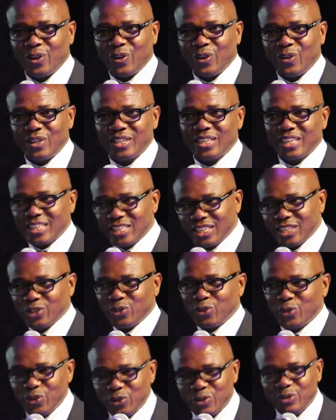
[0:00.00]
All that they
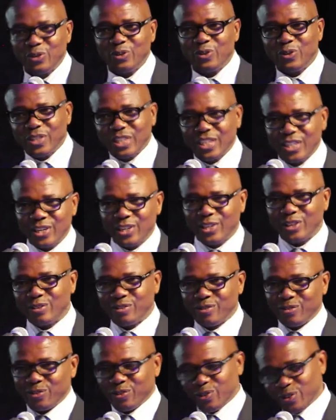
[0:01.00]
told you, take
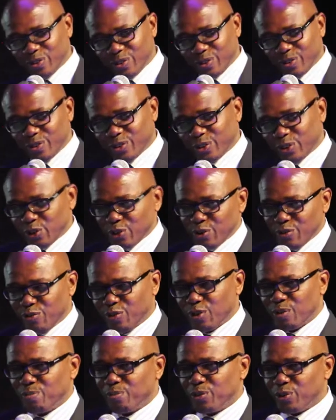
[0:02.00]
off your
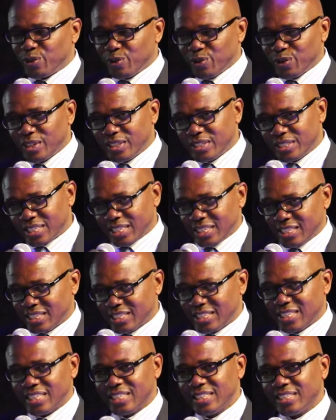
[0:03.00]
uniform, put on set,
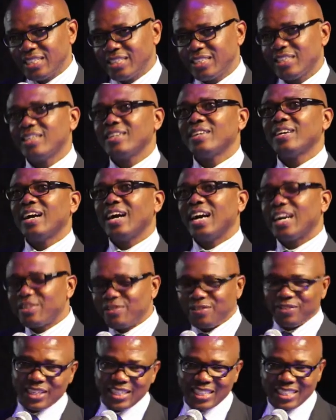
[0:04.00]
then hack
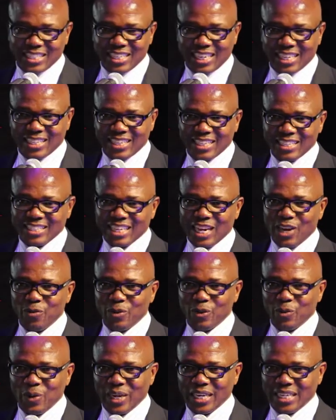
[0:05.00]
free start. That's how
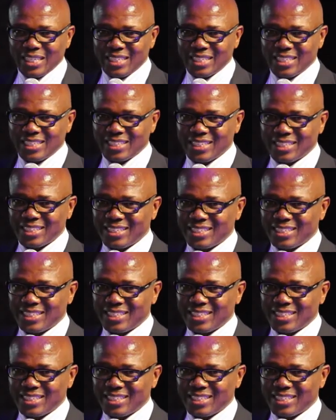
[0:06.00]
we went.